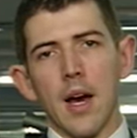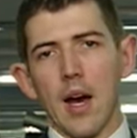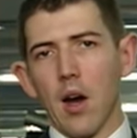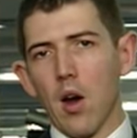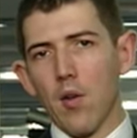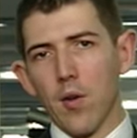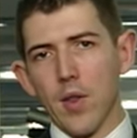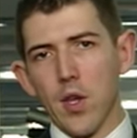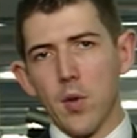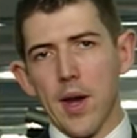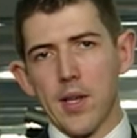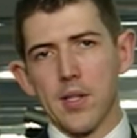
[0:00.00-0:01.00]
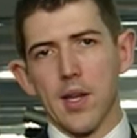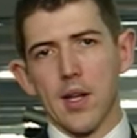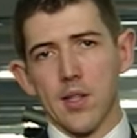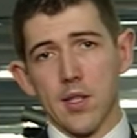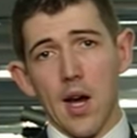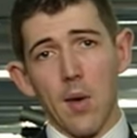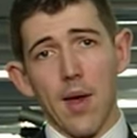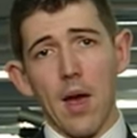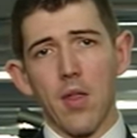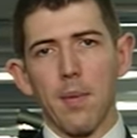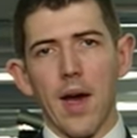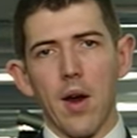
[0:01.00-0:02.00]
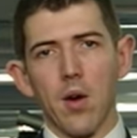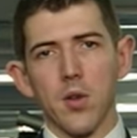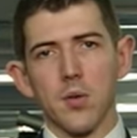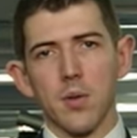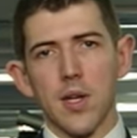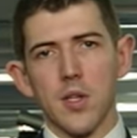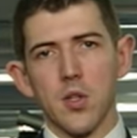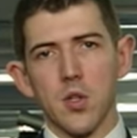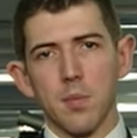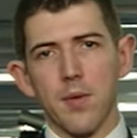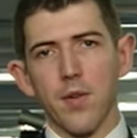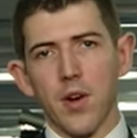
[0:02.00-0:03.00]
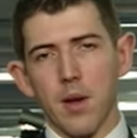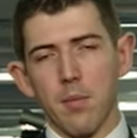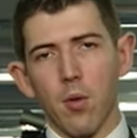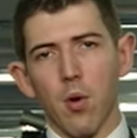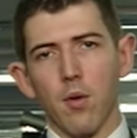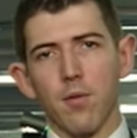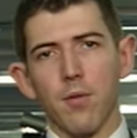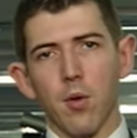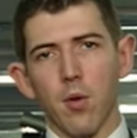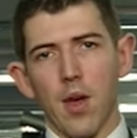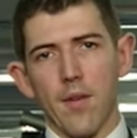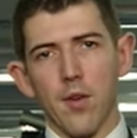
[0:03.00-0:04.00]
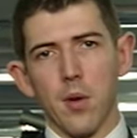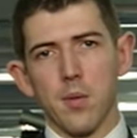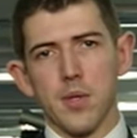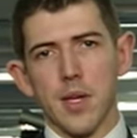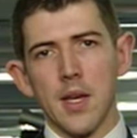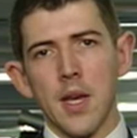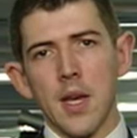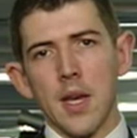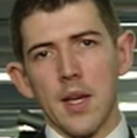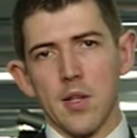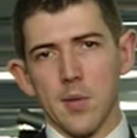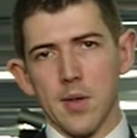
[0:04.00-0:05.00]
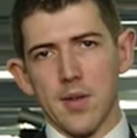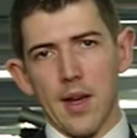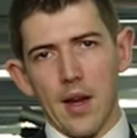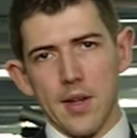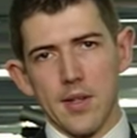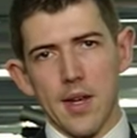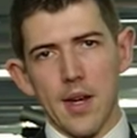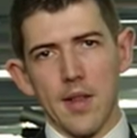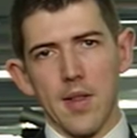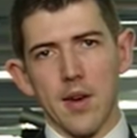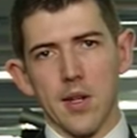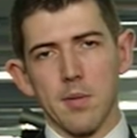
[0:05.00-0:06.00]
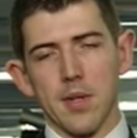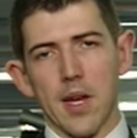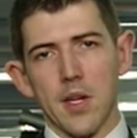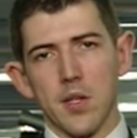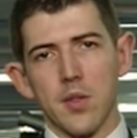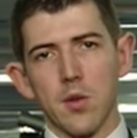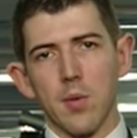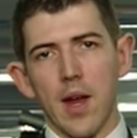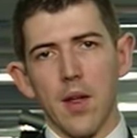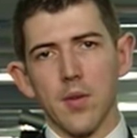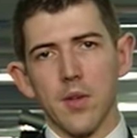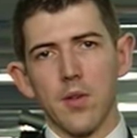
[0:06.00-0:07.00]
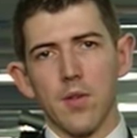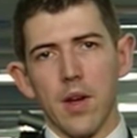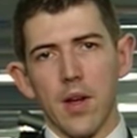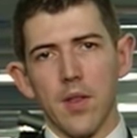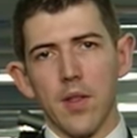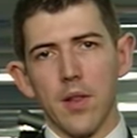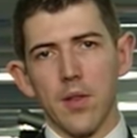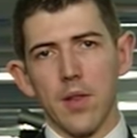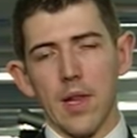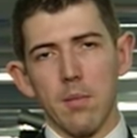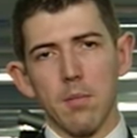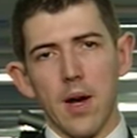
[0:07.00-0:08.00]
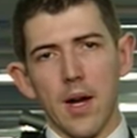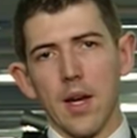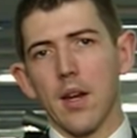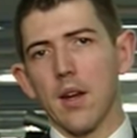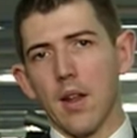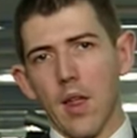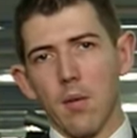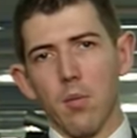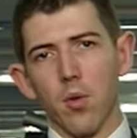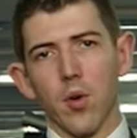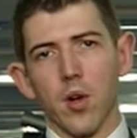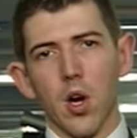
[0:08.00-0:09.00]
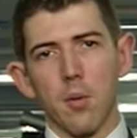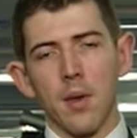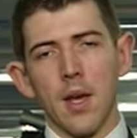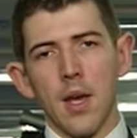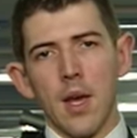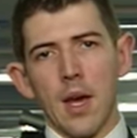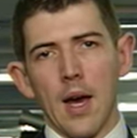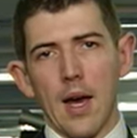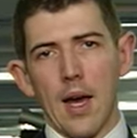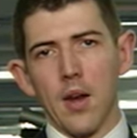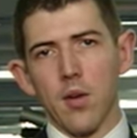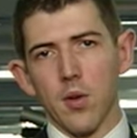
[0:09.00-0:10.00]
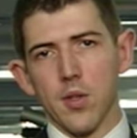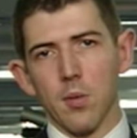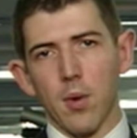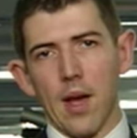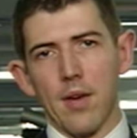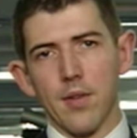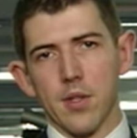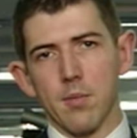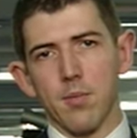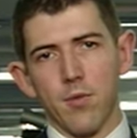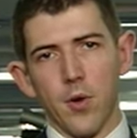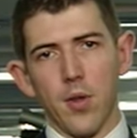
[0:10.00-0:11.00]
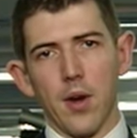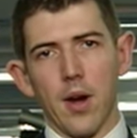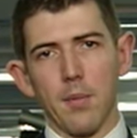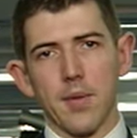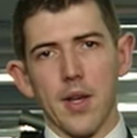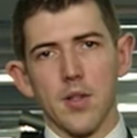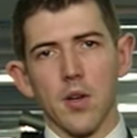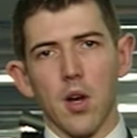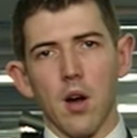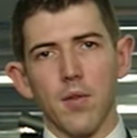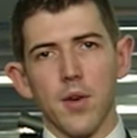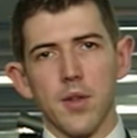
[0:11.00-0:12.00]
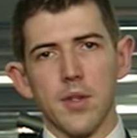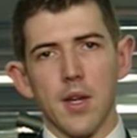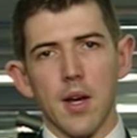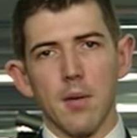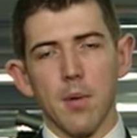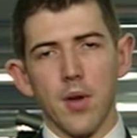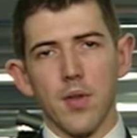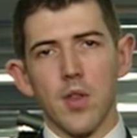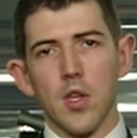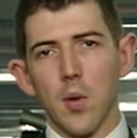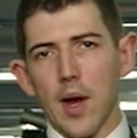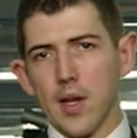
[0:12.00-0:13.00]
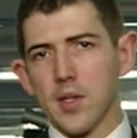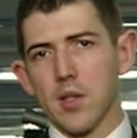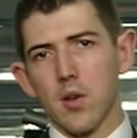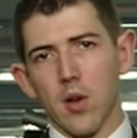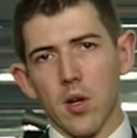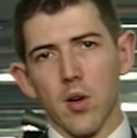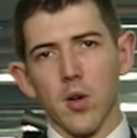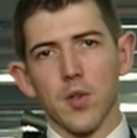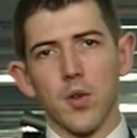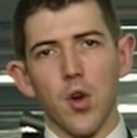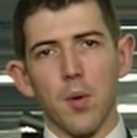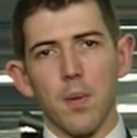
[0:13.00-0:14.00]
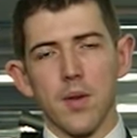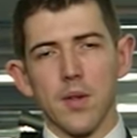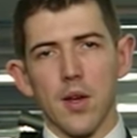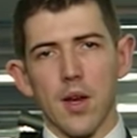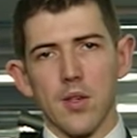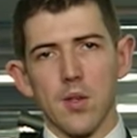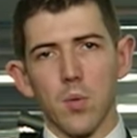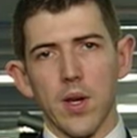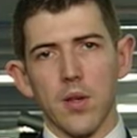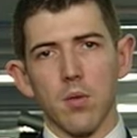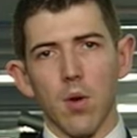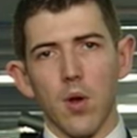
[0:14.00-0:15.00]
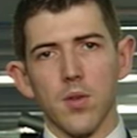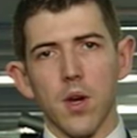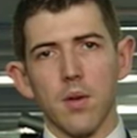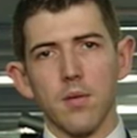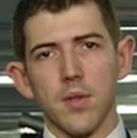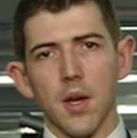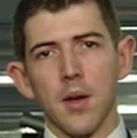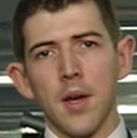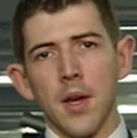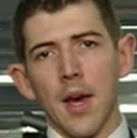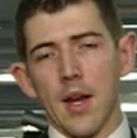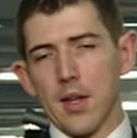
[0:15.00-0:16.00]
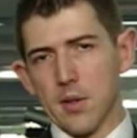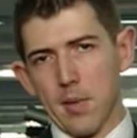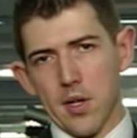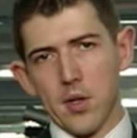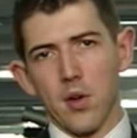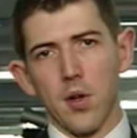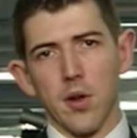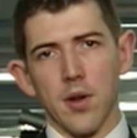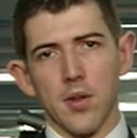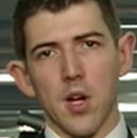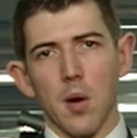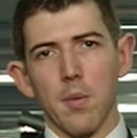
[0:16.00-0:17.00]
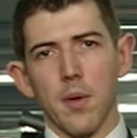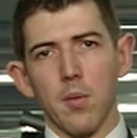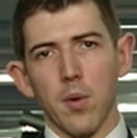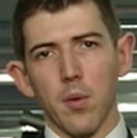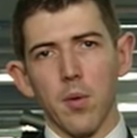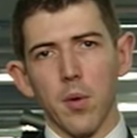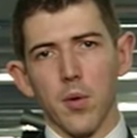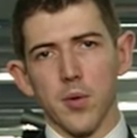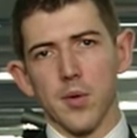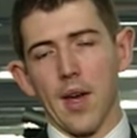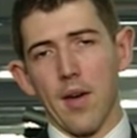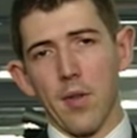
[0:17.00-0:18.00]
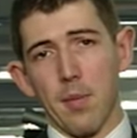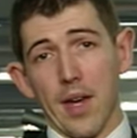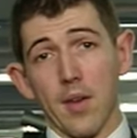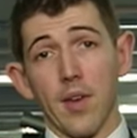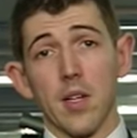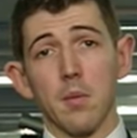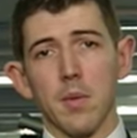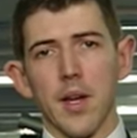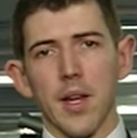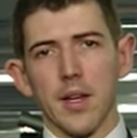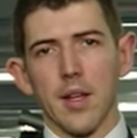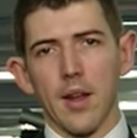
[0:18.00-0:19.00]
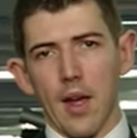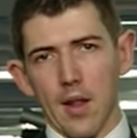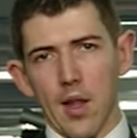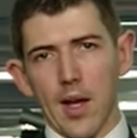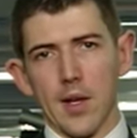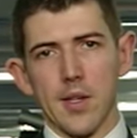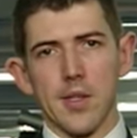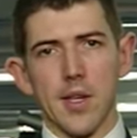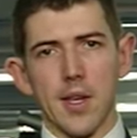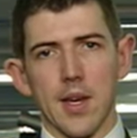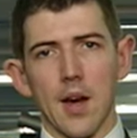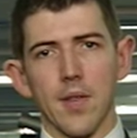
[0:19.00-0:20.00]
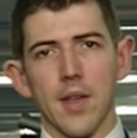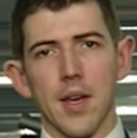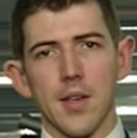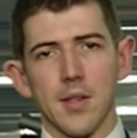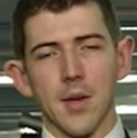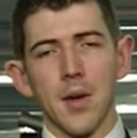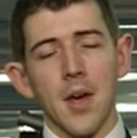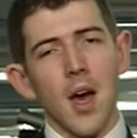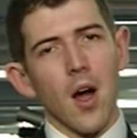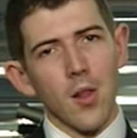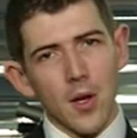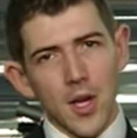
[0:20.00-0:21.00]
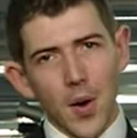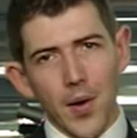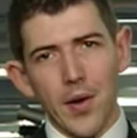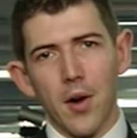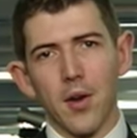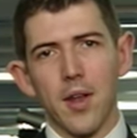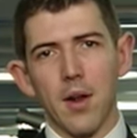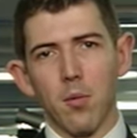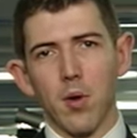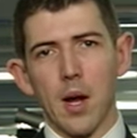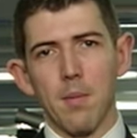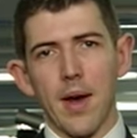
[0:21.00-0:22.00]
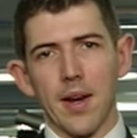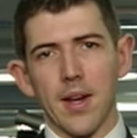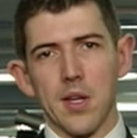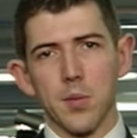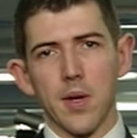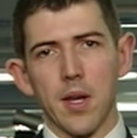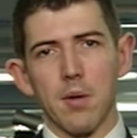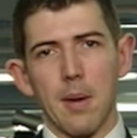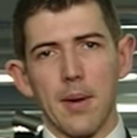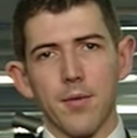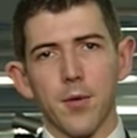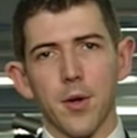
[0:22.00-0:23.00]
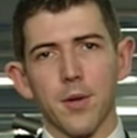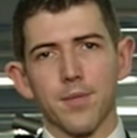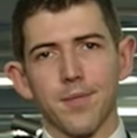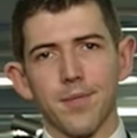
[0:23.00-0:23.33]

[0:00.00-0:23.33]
Over in the US, tonight we have the payrolls release, which will be very important for FOMC in terms of understanding their expectations around sort of the labour market and the broader economy. And also we'll have some further updates on confidence both in the US and across Europe as the week rolls on. So, and as I mentioned earlier at the top, that we will also have the Bank of England meeting and likely see a cut there. So a lot going on, and we'll come back next week and wrap it up for you.